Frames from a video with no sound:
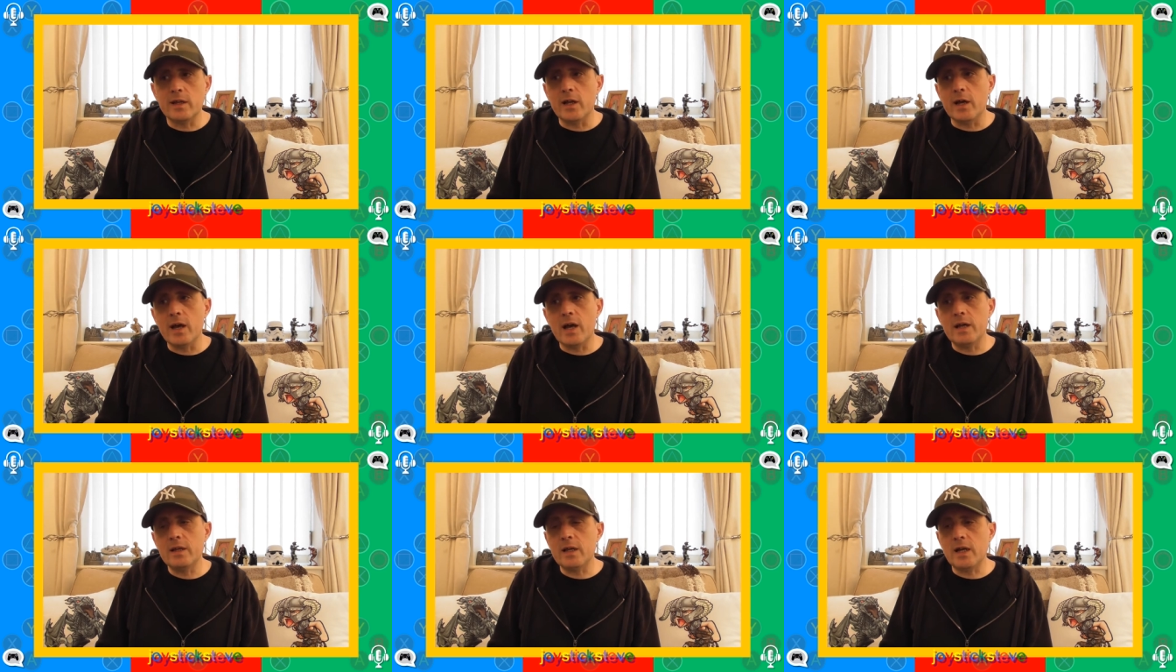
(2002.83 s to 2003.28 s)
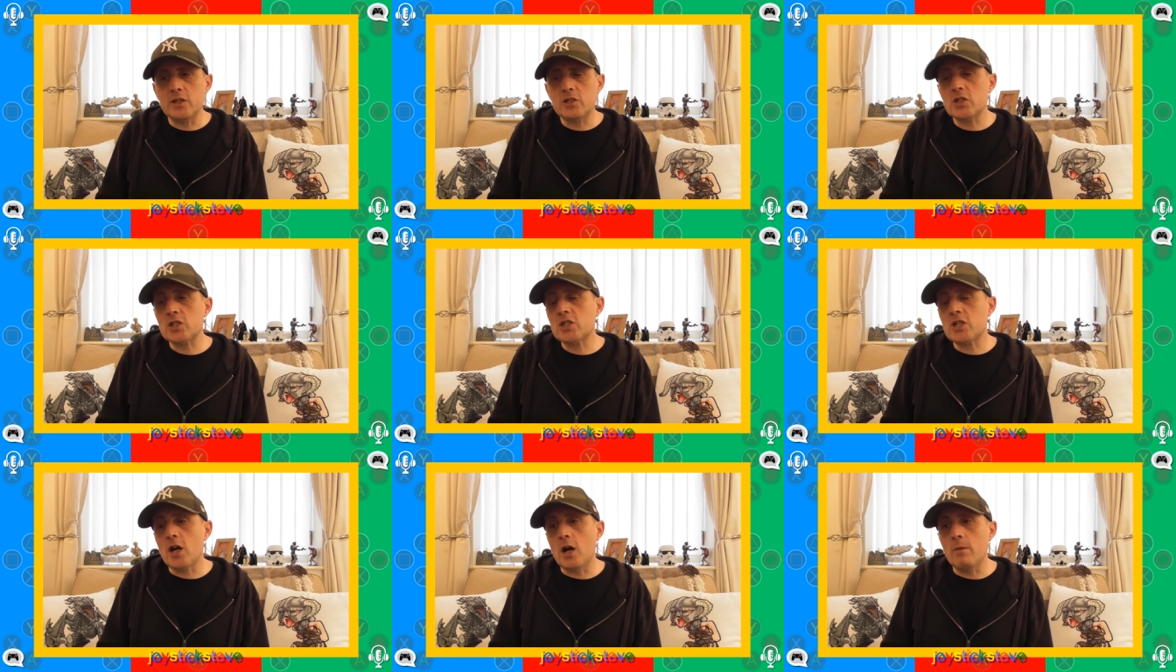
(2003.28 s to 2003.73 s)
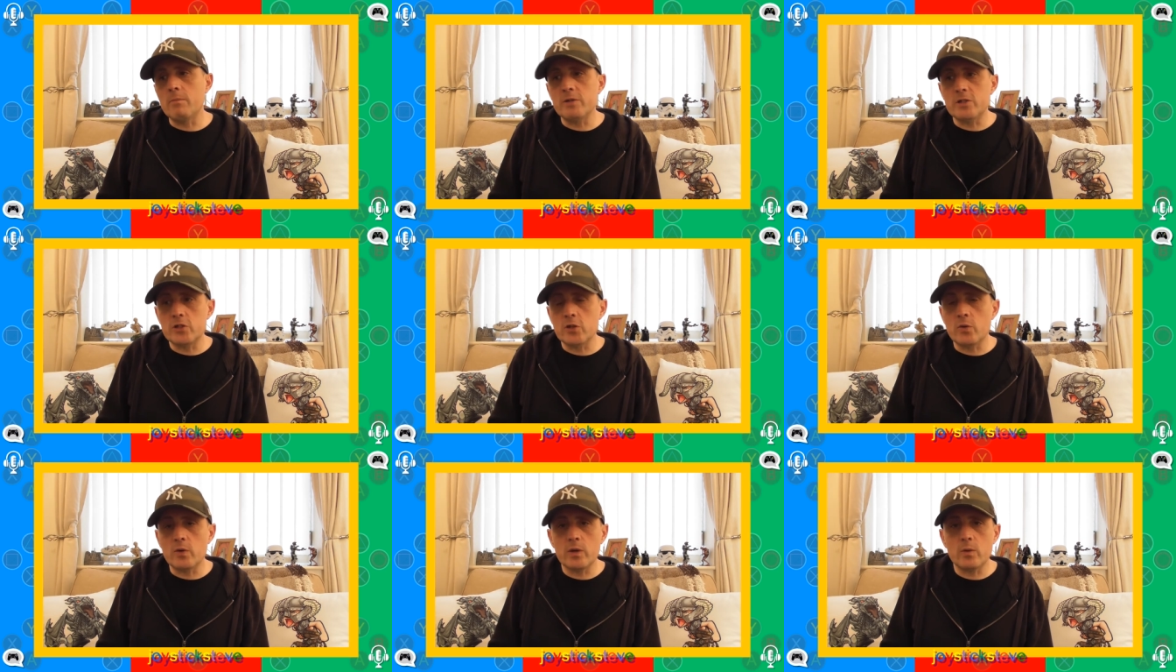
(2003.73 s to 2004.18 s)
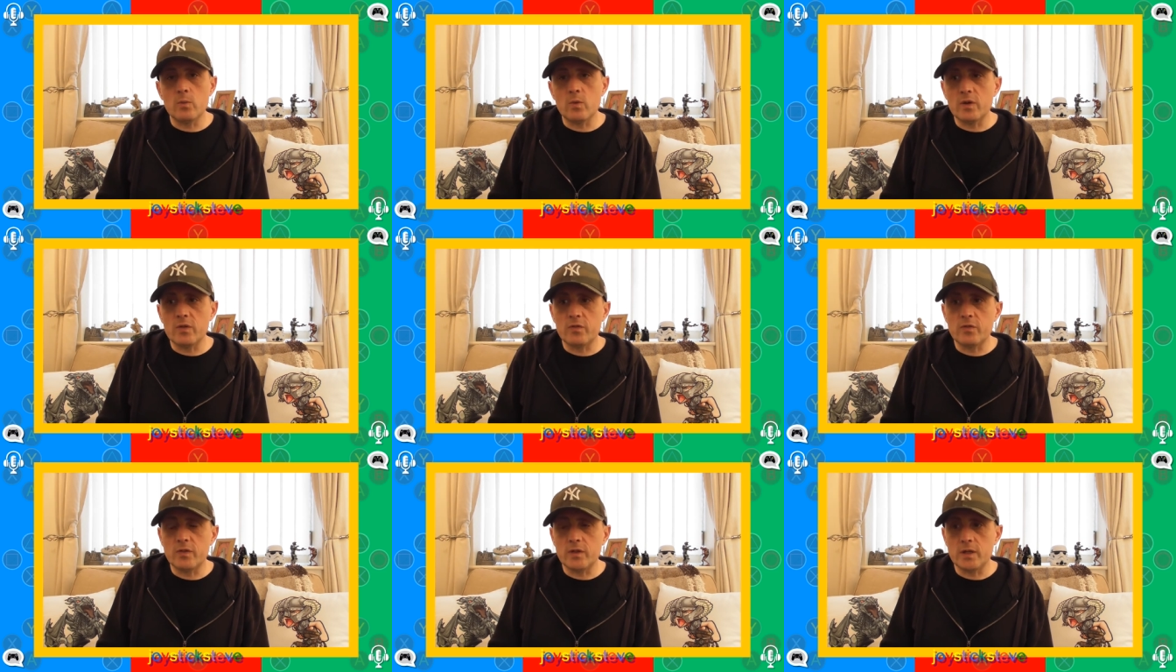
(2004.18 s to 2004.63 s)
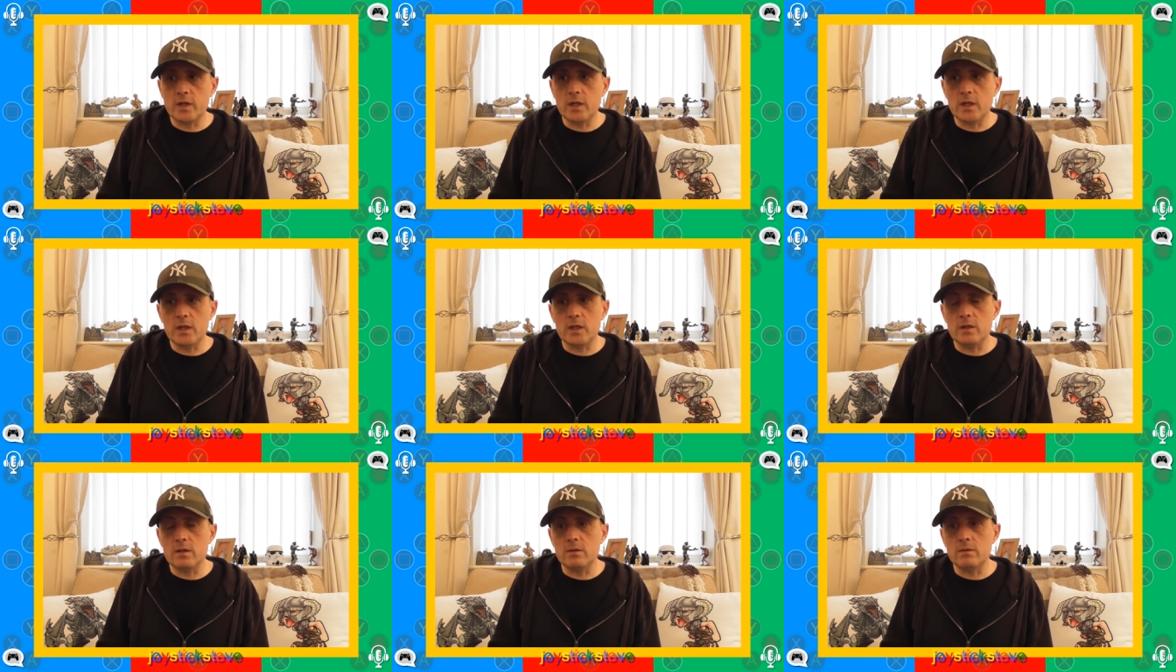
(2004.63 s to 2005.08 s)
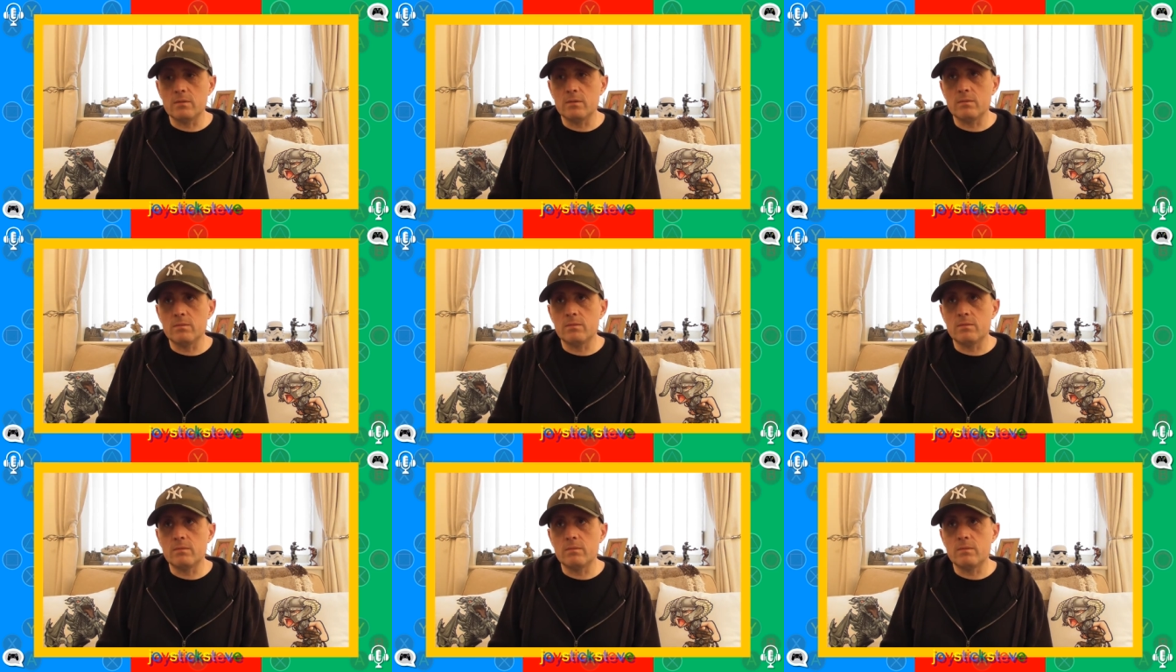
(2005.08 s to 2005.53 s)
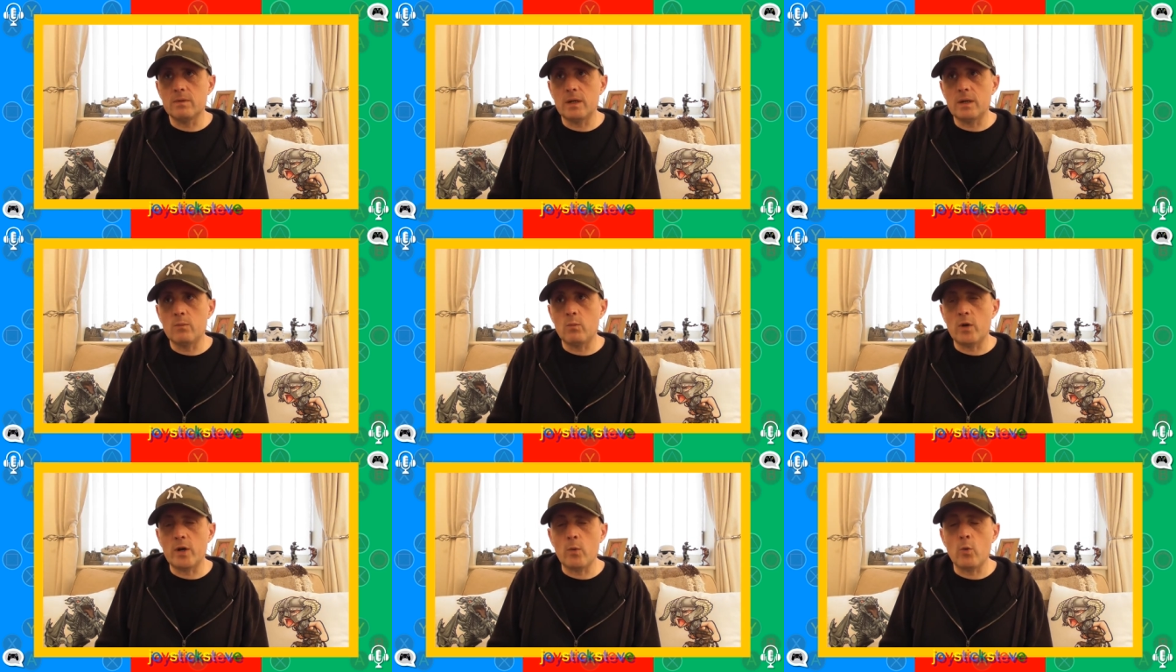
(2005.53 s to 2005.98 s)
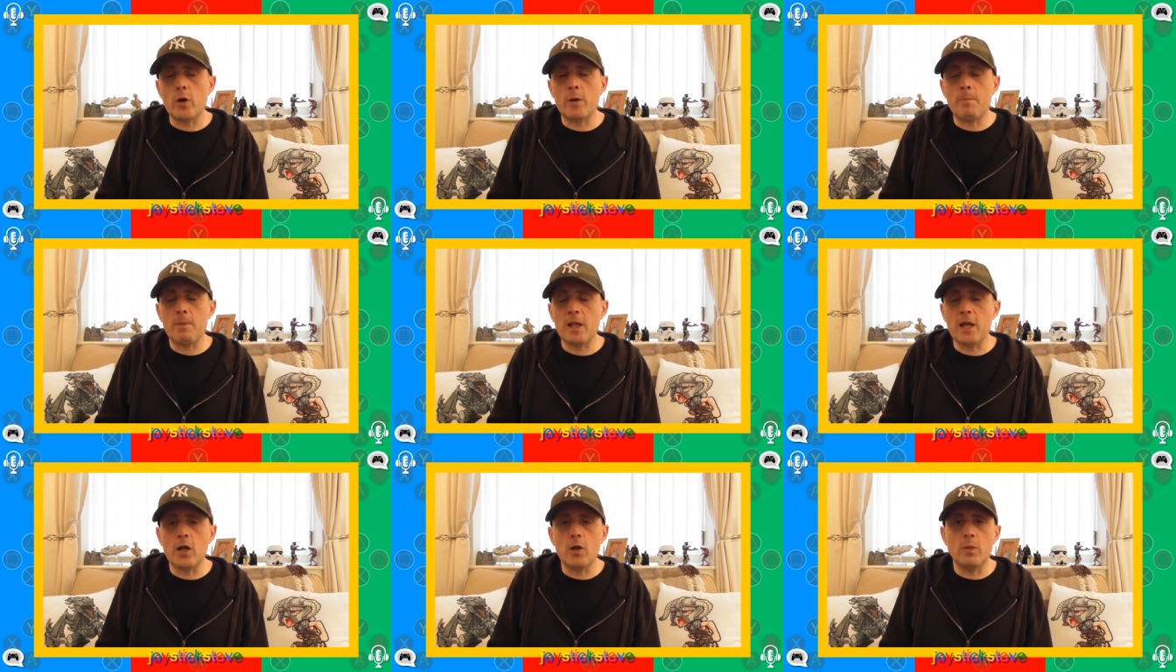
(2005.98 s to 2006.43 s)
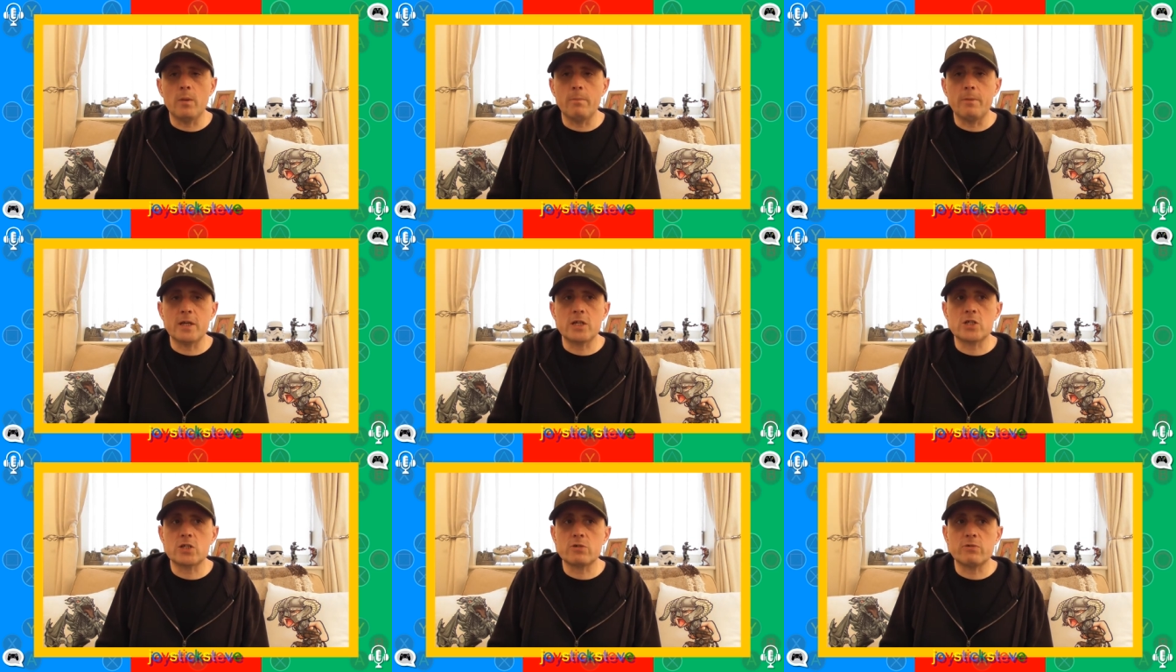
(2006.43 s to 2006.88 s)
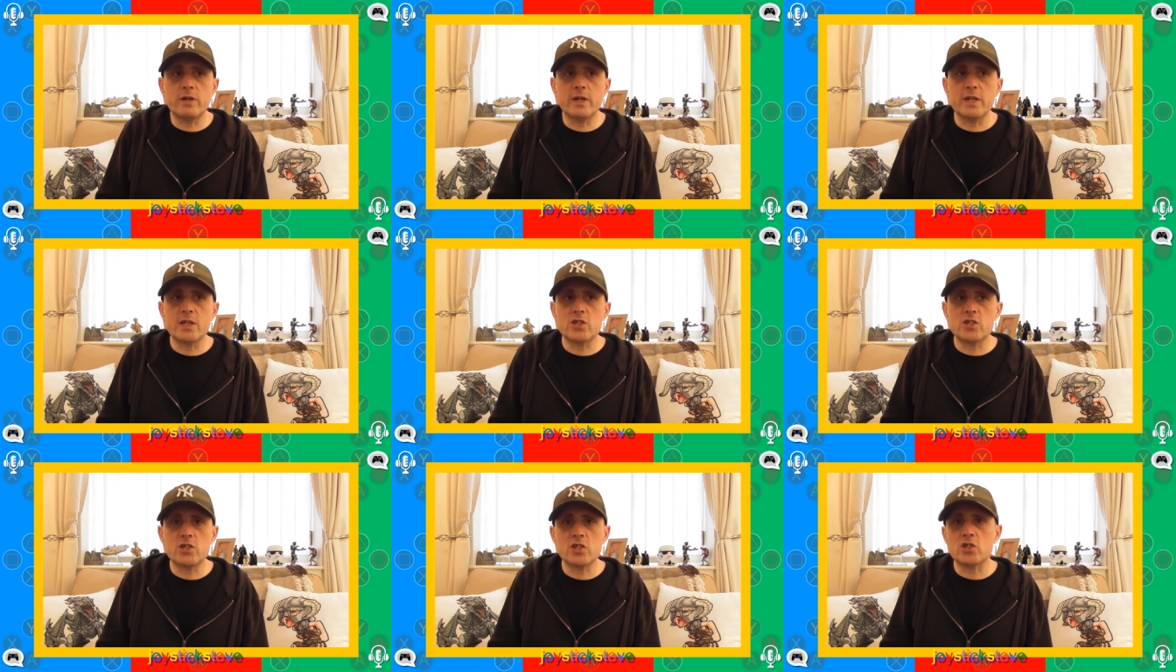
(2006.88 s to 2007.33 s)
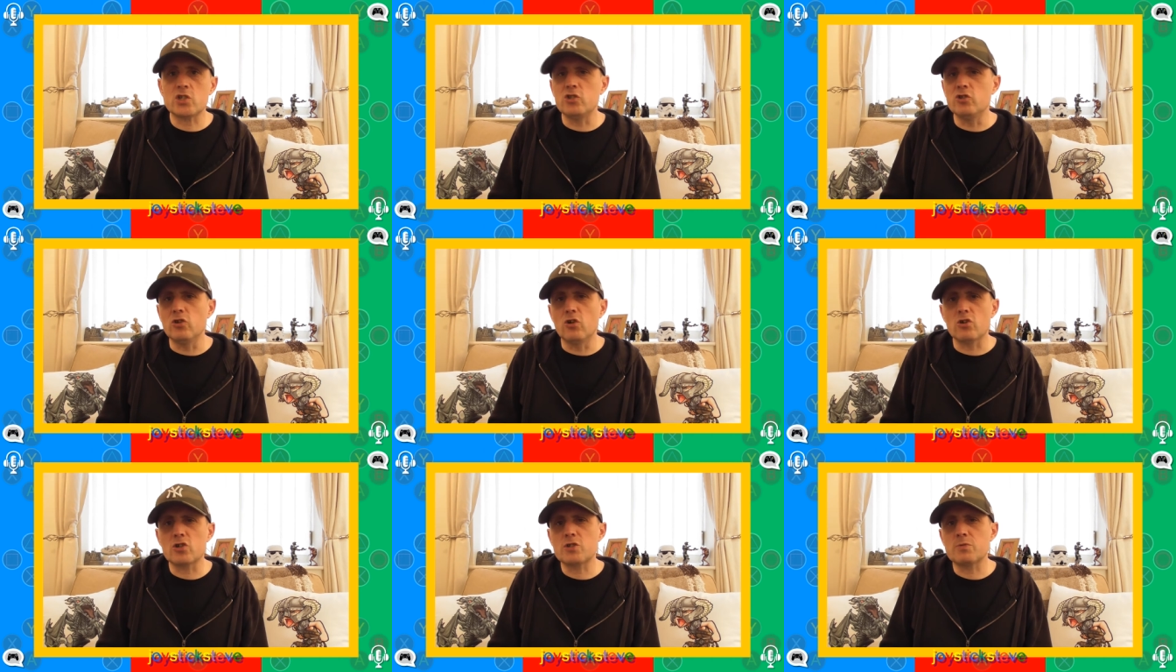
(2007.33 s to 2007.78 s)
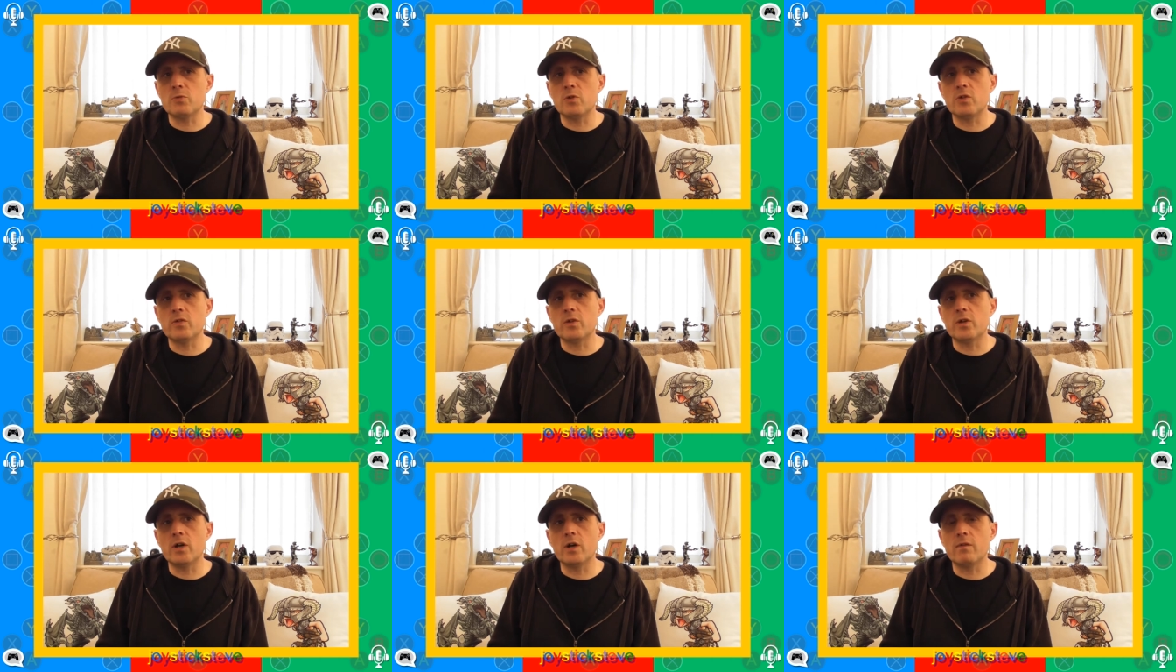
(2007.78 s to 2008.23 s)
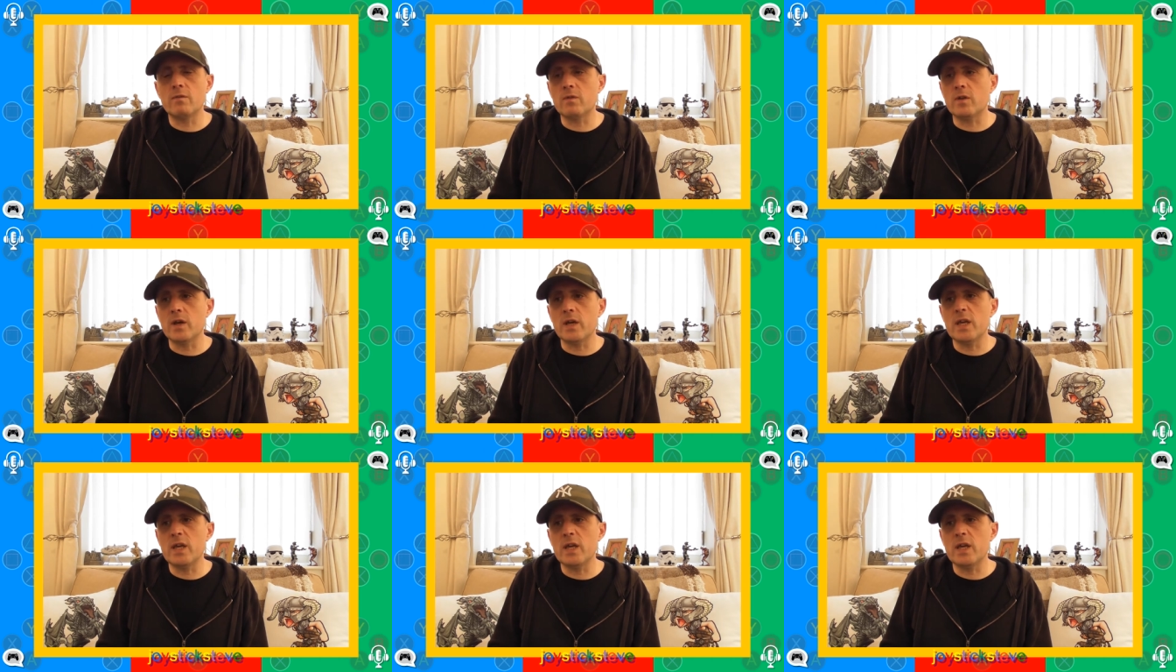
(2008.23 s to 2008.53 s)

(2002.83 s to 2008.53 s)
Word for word: you know, I, I just can't be doing with the when I want to play it on the big screen, it's just not smooth enough.